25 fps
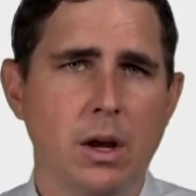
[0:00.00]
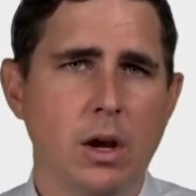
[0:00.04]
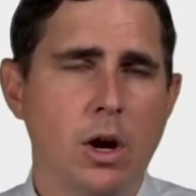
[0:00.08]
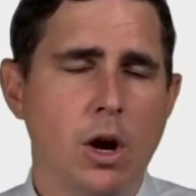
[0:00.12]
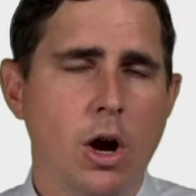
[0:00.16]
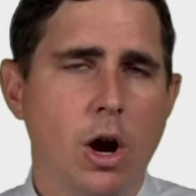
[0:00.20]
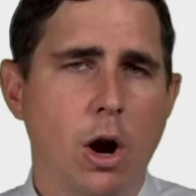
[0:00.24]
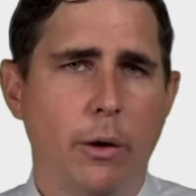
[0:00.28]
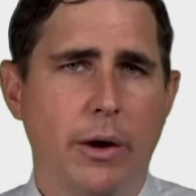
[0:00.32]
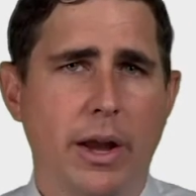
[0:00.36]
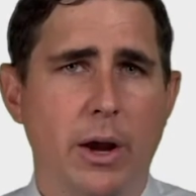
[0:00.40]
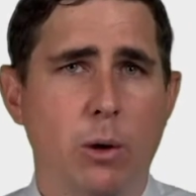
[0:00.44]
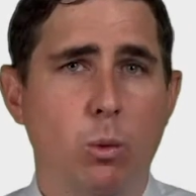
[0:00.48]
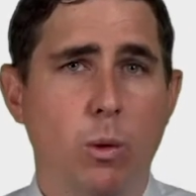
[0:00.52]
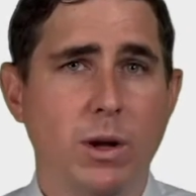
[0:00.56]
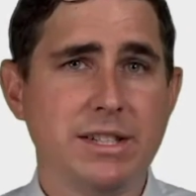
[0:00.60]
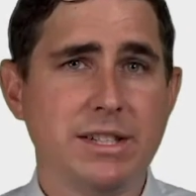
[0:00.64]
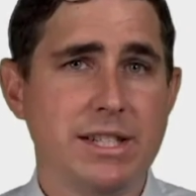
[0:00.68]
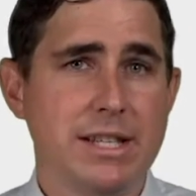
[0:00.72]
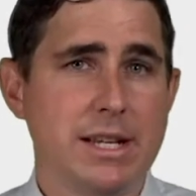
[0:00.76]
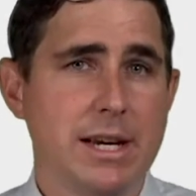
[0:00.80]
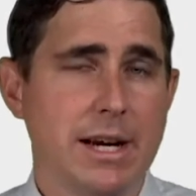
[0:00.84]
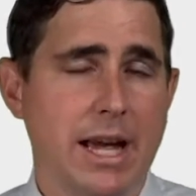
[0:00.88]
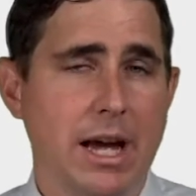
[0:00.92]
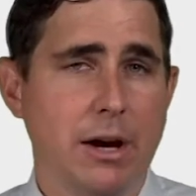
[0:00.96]
Okay, once
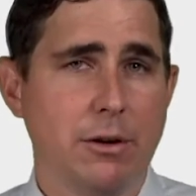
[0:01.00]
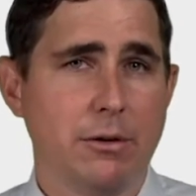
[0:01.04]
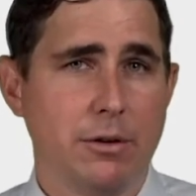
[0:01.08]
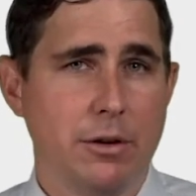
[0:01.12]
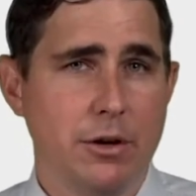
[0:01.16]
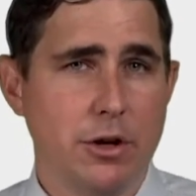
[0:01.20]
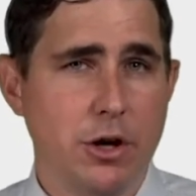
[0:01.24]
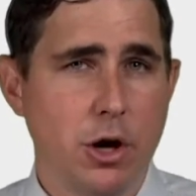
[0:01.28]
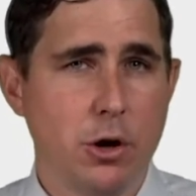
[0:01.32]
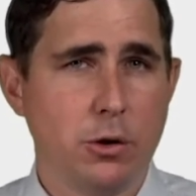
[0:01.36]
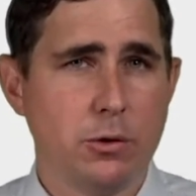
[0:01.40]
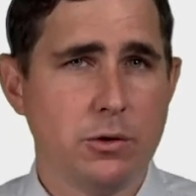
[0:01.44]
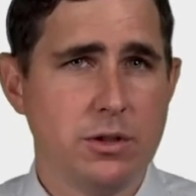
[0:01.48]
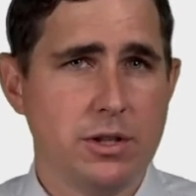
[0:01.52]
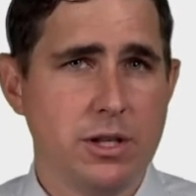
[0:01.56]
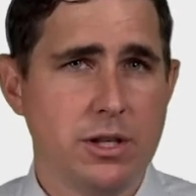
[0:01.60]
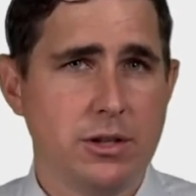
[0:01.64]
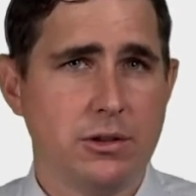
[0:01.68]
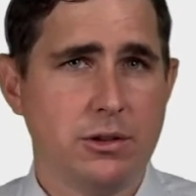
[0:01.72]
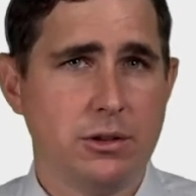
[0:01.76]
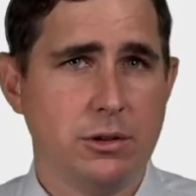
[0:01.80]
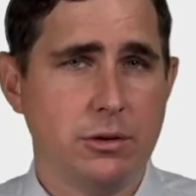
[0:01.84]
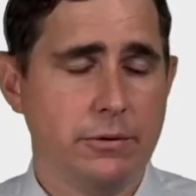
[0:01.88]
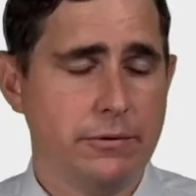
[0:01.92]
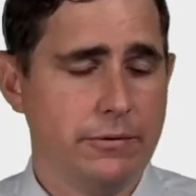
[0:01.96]
the accountant knows these
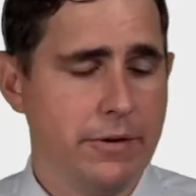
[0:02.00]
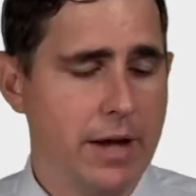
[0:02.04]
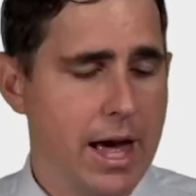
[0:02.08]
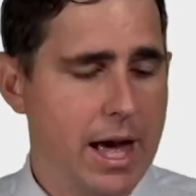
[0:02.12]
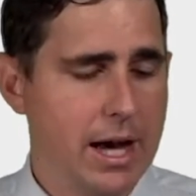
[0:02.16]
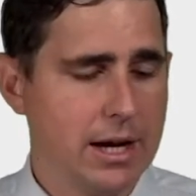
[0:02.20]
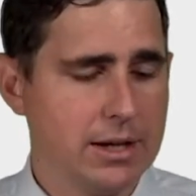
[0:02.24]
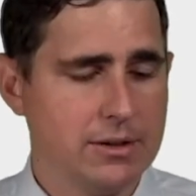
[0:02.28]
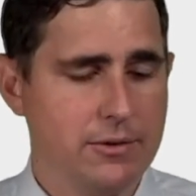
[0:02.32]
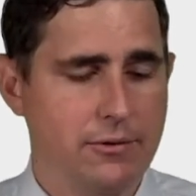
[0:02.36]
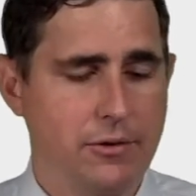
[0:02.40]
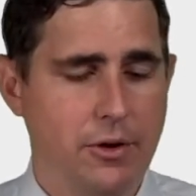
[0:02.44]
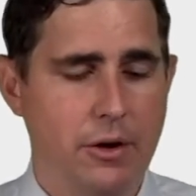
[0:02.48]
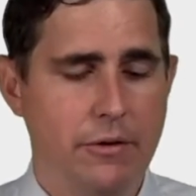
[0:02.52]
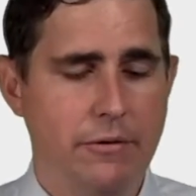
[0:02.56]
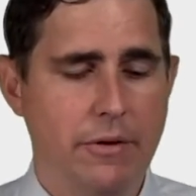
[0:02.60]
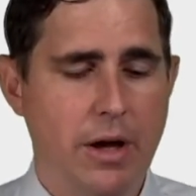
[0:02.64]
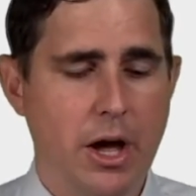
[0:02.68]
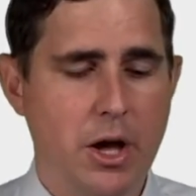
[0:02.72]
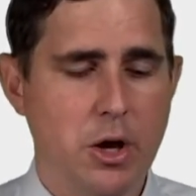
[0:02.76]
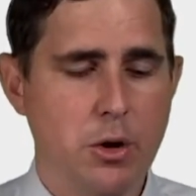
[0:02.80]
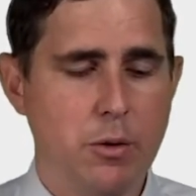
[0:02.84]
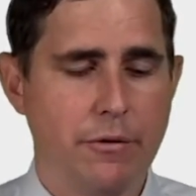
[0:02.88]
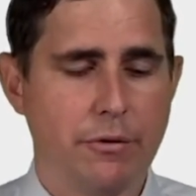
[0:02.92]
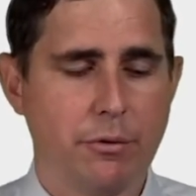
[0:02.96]
two facts, fair
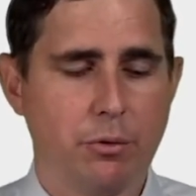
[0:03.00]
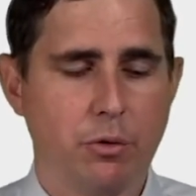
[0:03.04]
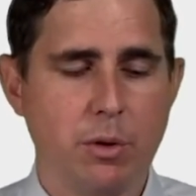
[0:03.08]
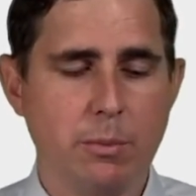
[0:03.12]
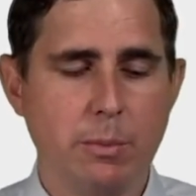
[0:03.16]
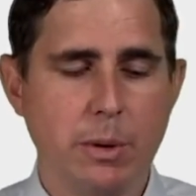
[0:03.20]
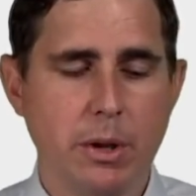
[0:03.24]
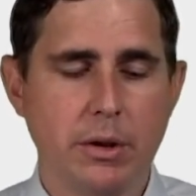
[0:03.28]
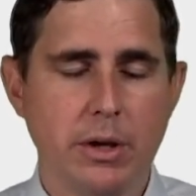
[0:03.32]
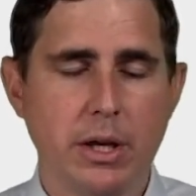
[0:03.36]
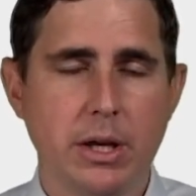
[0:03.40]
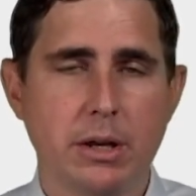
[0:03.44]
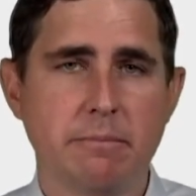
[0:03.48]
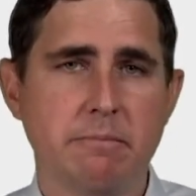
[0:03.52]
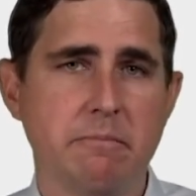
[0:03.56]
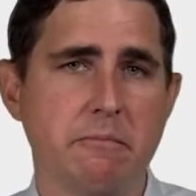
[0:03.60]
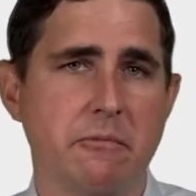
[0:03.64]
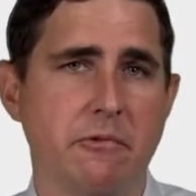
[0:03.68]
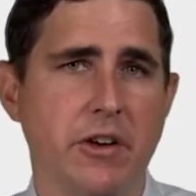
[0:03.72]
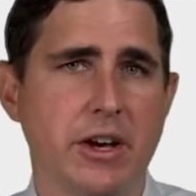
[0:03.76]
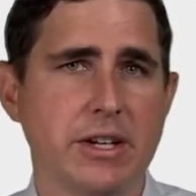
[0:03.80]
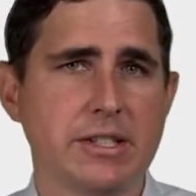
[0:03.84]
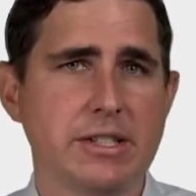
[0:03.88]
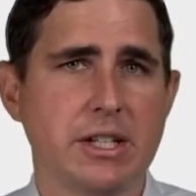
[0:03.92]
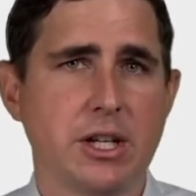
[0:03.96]
value of 3 million,
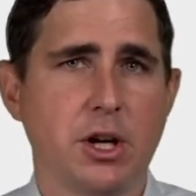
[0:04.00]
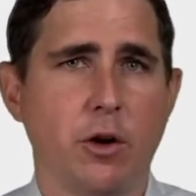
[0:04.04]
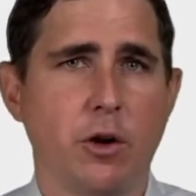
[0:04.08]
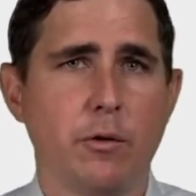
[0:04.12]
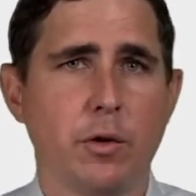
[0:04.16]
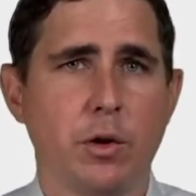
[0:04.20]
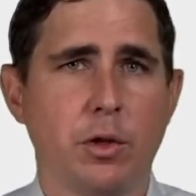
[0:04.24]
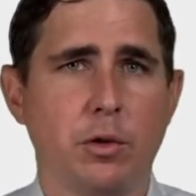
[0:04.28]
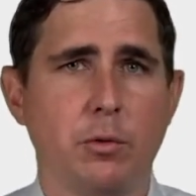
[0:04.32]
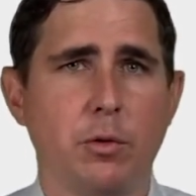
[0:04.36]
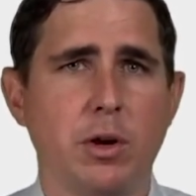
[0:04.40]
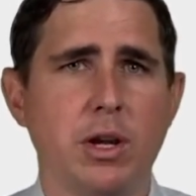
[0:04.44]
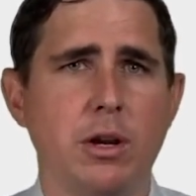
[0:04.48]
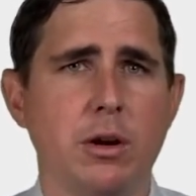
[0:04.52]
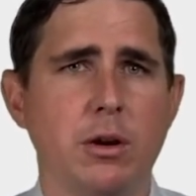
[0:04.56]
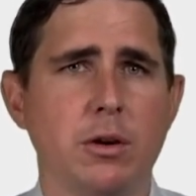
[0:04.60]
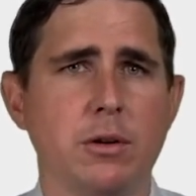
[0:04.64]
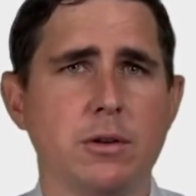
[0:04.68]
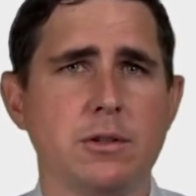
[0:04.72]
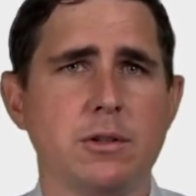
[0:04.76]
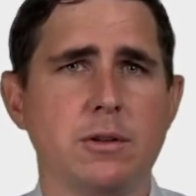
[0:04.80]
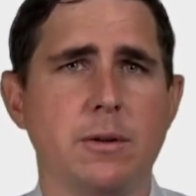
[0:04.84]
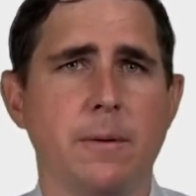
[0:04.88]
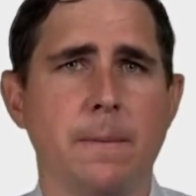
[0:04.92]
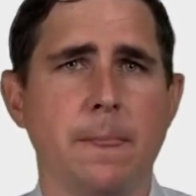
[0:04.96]
vesting over 3
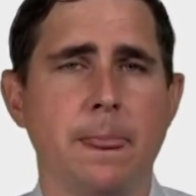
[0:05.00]
years,